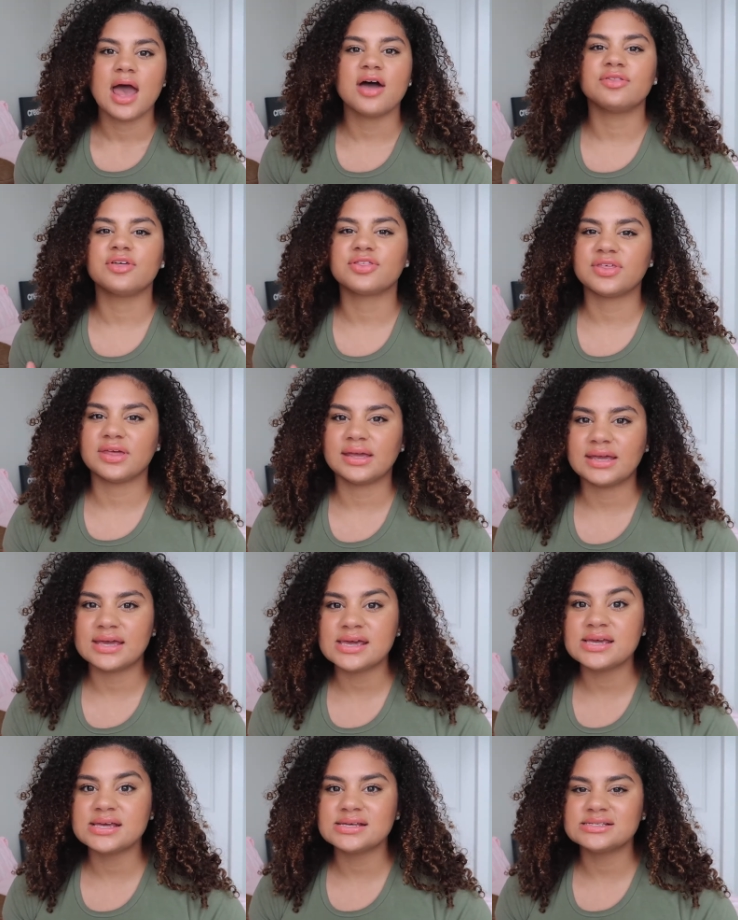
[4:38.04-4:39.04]
And the thing
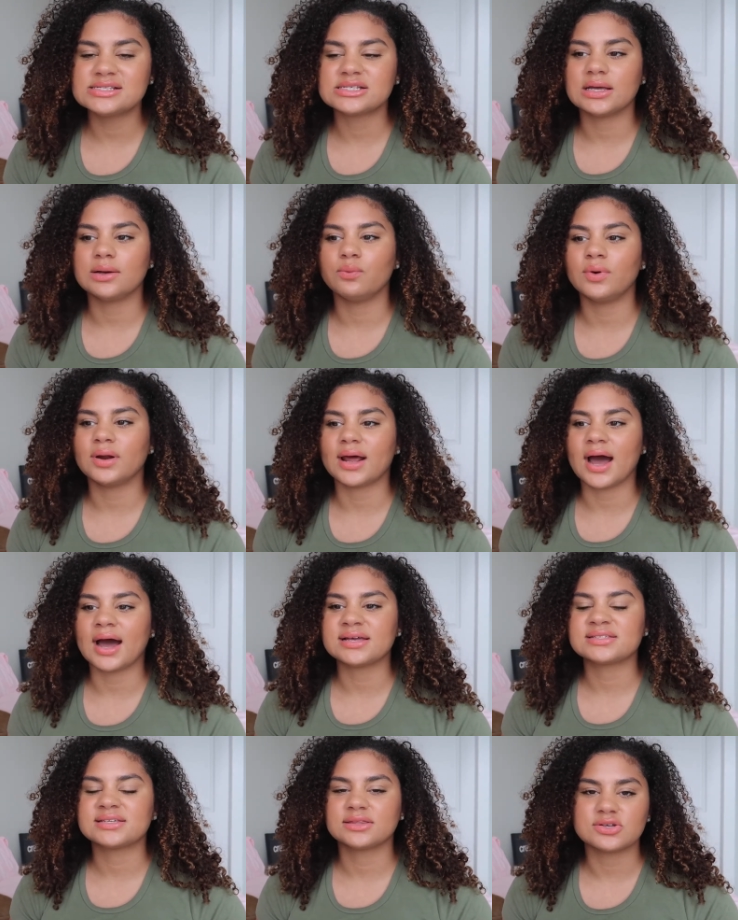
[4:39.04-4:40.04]
is, when
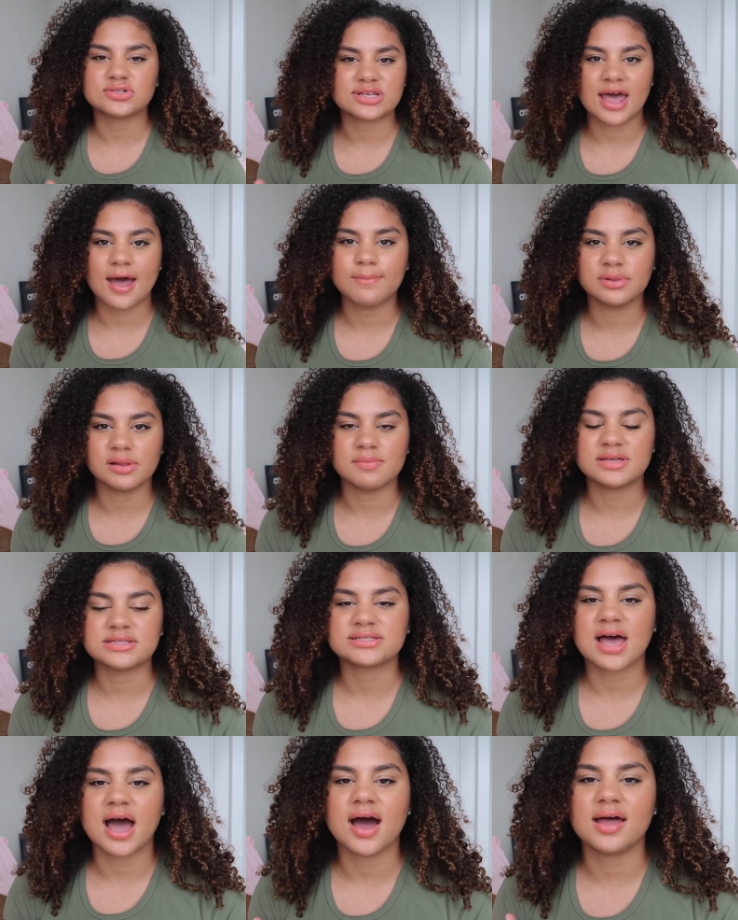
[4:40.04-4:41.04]
I set those app limits,